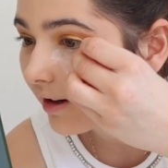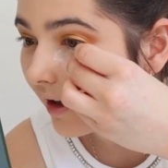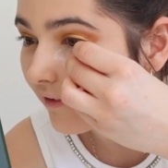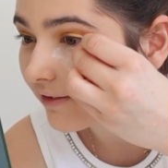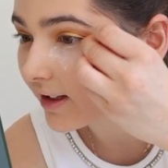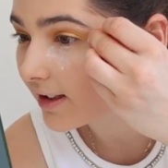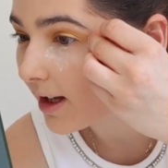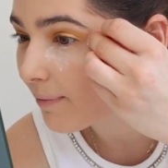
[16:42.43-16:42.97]
like
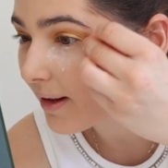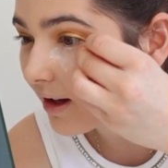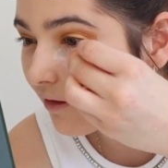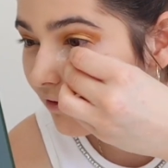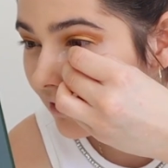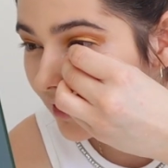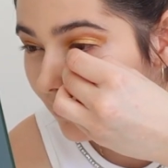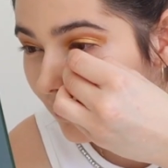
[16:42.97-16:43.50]
this. I make
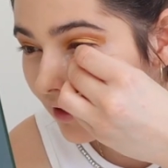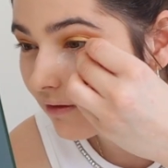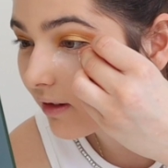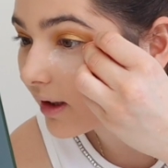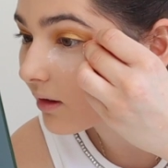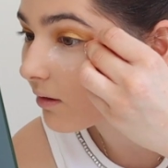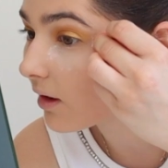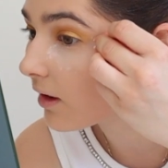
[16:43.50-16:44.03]
a really weird
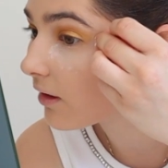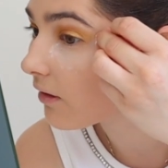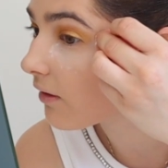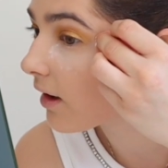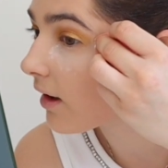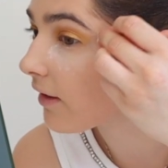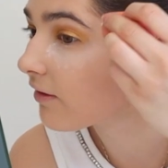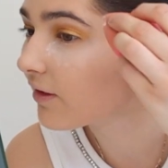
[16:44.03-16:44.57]
face when I do
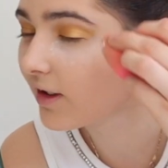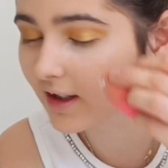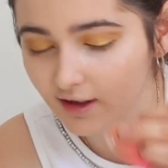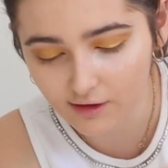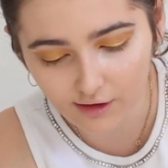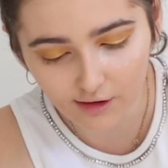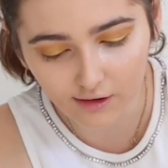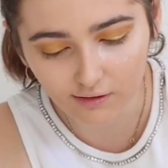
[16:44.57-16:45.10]
that. I
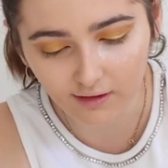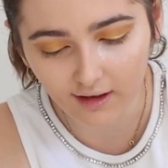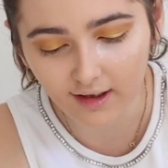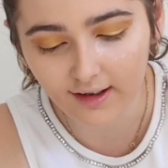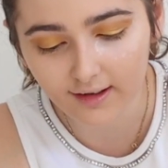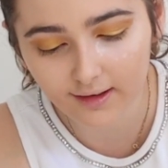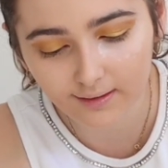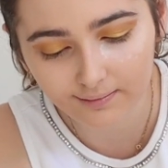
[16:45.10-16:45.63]
literally just
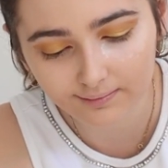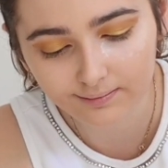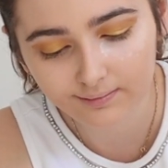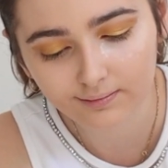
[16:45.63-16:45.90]
realised.